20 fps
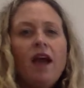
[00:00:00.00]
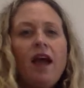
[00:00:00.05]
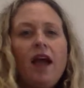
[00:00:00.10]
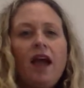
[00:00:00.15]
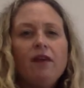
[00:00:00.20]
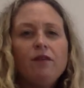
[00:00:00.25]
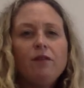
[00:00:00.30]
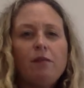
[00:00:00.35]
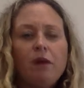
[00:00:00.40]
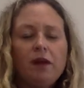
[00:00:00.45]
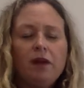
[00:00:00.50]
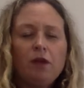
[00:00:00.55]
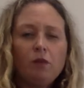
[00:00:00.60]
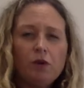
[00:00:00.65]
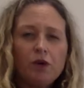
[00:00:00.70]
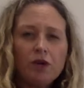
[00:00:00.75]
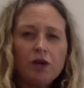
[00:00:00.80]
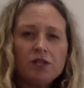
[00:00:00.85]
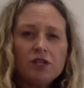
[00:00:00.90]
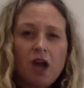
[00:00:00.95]
Hi everybody,
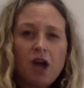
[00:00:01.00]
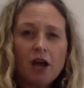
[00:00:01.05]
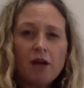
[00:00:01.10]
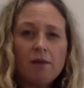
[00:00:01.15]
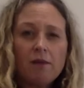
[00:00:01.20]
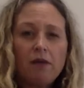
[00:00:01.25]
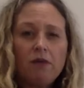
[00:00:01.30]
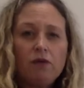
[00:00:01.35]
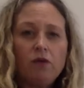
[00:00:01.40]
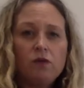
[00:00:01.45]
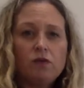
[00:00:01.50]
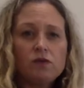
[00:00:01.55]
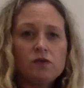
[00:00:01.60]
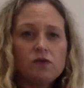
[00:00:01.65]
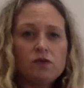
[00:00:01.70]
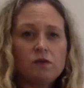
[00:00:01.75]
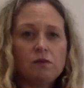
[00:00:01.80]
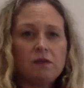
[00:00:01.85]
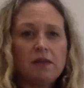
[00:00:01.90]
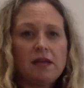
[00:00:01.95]
we're going to talk about notes
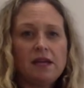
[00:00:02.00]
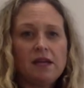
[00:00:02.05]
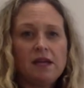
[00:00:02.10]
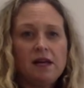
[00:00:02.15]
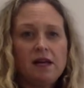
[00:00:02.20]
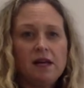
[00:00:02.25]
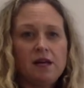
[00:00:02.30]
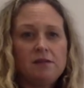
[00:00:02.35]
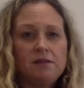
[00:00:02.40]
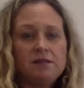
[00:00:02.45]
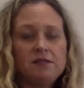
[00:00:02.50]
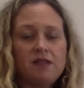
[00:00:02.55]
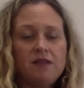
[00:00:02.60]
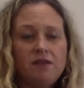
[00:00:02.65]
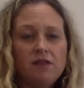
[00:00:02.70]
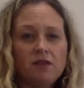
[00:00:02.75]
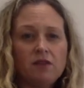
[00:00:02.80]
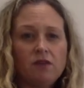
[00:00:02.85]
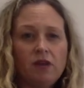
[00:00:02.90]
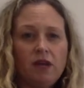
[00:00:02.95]
from
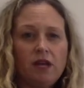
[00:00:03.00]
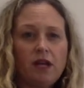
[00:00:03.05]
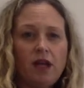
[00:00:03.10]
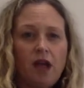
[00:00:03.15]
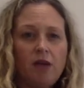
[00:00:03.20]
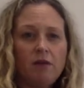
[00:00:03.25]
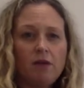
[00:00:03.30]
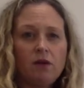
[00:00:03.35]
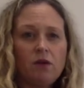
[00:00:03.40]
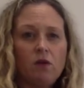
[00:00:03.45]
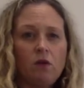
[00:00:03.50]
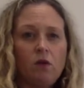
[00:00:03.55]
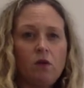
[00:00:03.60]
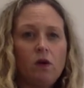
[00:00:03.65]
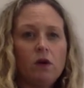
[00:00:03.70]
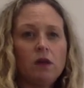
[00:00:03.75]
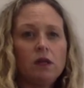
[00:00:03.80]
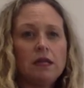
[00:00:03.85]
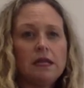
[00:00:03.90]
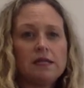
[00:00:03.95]
7th grade Common
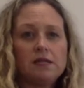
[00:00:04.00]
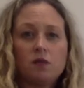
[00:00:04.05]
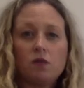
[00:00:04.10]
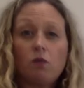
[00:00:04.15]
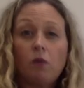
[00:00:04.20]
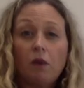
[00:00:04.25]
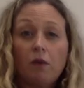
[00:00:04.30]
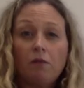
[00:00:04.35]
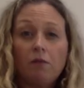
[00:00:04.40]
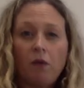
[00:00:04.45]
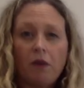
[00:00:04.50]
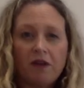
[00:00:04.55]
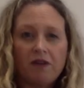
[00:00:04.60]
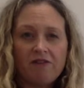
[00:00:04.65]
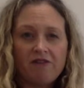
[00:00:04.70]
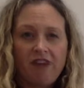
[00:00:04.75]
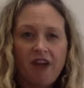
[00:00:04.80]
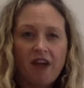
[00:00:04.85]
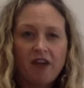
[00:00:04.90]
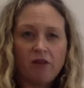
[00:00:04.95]
Core lesson 1.5.
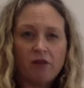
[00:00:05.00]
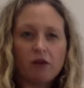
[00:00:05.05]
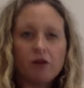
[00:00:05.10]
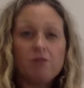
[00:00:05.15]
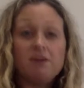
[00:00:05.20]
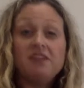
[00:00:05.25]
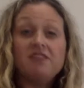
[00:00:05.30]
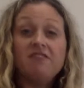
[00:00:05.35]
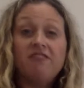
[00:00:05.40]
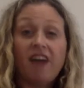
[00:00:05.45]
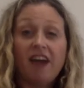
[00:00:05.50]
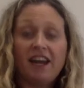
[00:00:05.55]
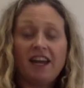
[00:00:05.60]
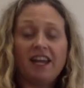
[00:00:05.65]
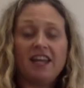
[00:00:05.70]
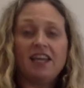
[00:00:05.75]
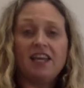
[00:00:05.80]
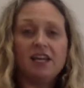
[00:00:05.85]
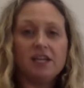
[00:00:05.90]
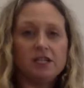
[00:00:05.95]
We're going to be
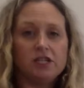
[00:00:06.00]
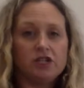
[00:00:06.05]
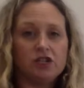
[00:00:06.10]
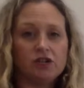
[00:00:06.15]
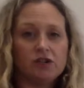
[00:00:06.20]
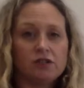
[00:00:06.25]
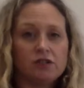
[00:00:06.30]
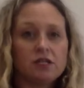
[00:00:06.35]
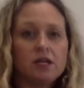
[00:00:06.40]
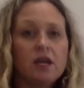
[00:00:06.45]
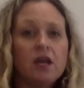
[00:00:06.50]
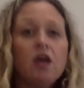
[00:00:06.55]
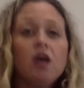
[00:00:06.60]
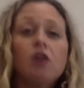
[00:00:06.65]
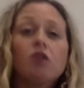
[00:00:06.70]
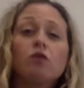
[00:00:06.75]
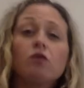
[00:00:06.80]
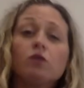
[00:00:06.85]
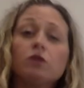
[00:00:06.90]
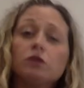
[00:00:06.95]
dividing integers.
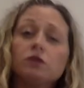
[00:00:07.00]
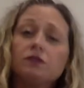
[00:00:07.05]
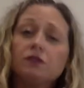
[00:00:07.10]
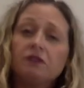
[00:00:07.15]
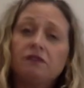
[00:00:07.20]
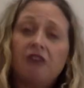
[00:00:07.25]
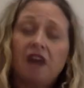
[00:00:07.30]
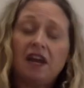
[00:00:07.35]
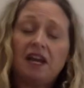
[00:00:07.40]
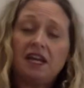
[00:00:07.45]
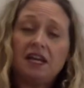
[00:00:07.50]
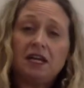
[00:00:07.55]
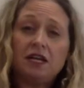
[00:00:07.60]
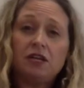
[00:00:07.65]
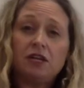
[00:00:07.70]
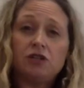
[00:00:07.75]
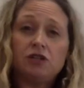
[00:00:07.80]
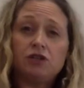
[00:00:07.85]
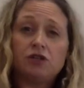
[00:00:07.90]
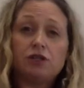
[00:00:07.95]
The rules for dividing
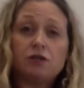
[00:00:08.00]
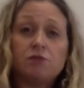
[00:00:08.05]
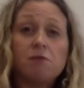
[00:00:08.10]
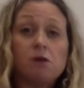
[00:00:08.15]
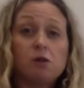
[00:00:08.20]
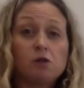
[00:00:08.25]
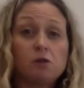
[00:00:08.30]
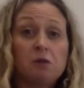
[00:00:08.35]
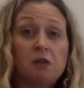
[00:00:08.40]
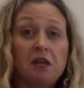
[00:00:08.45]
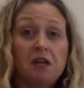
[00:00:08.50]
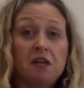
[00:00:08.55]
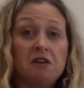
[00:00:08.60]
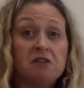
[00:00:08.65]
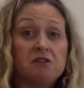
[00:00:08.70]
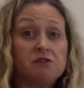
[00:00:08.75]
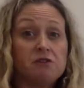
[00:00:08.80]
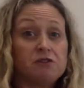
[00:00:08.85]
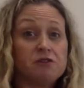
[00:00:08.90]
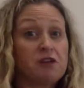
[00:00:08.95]
integers and multiplying
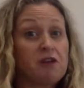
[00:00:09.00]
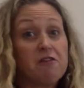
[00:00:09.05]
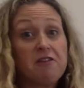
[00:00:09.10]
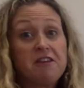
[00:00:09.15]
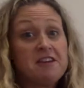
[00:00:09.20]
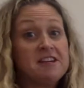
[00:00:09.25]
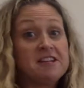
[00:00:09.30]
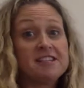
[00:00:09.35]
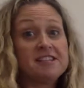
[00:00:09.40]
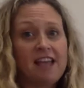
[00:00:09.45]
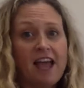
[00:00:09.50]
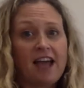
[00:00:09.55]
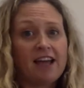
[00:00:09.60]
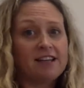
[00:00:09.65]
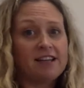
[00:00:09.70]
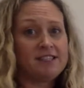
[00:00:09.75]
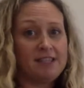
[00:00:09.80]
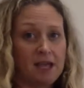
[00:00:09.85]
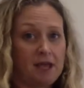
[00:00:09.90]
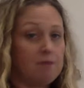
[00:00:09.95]
integers are the
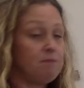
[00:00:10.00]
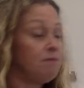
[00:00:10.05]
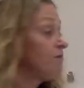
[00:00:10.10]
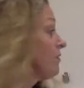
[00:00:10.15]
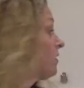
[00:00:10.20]
exact same.